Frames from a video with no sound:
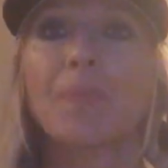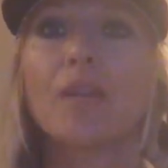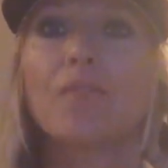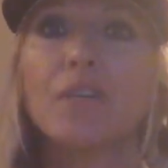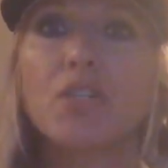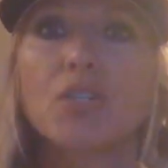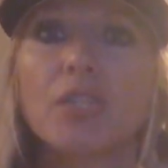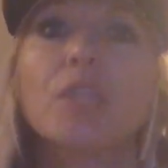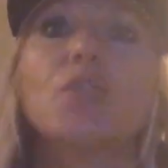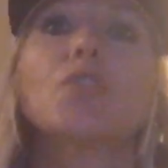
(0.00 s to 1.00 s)
And
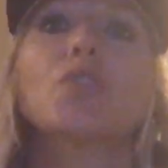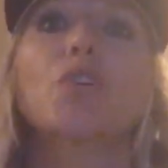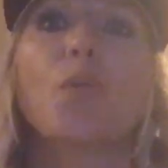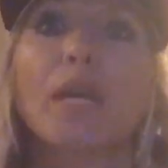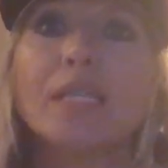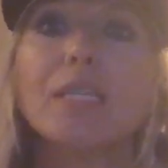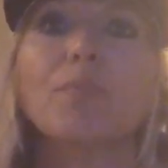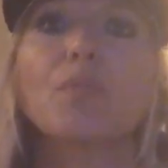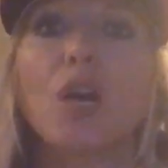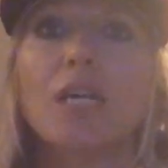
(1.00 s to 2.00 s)
eventually you're going to
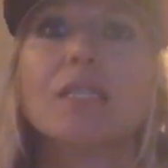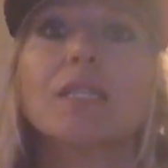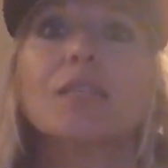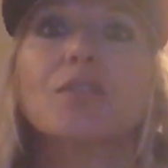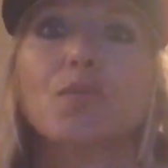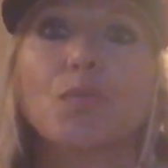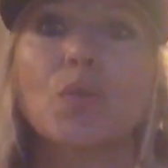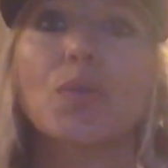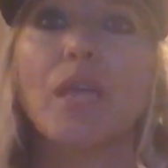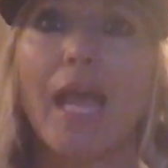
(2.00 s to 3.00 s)
process
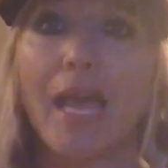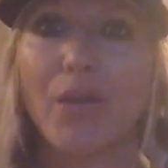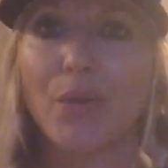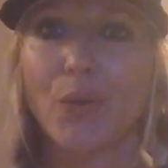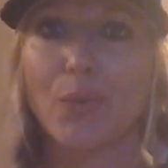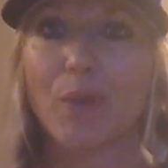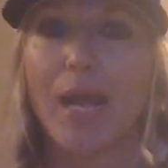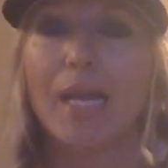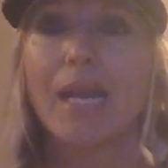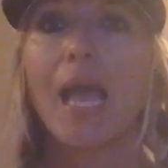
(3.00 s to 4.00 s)
through the anger,
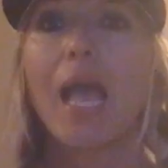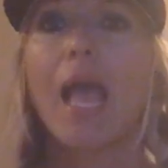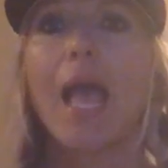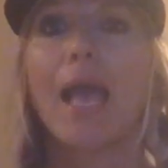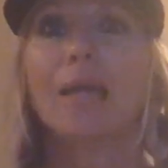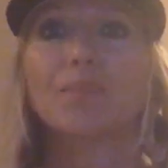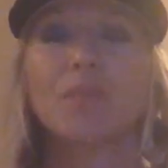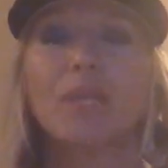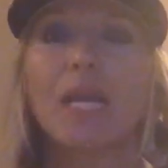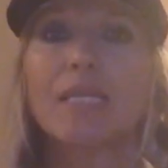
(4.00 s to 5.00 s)
right? And
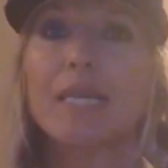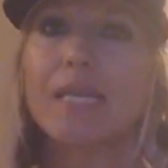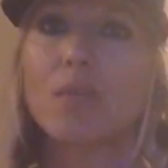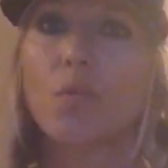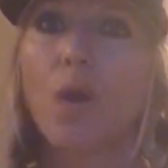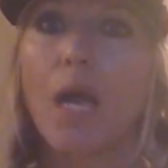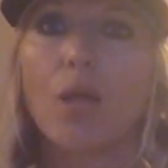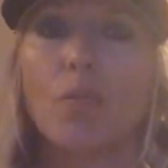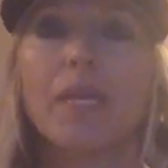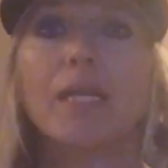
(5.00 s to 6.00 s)
that takes a
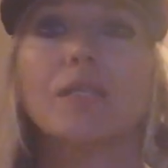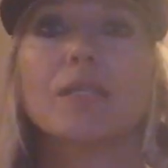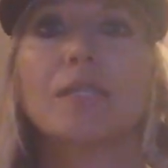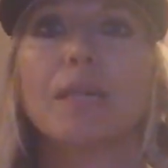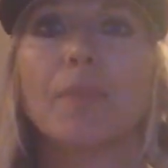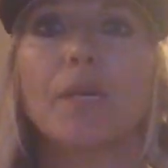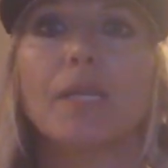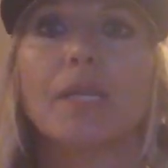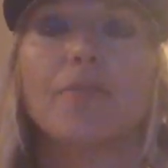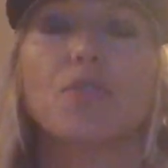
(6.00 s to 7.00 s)
while because
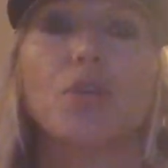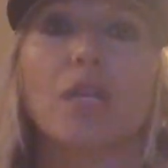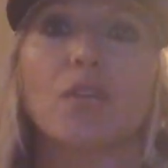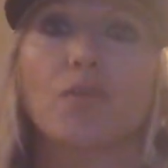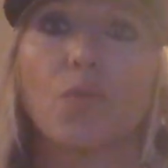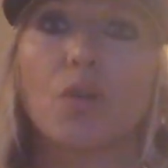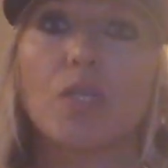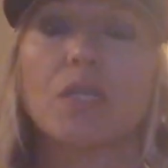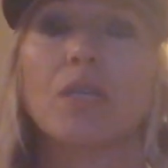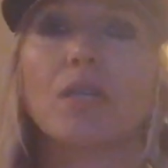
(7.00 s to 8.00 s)
typically if you're trying to
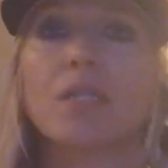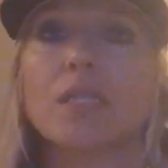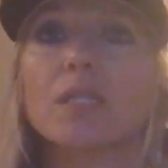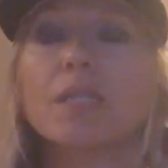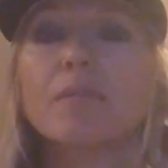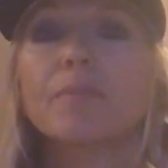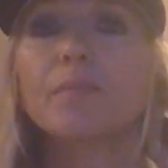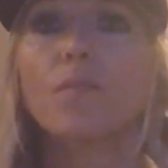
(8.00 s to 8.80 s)
divorce a narcissist,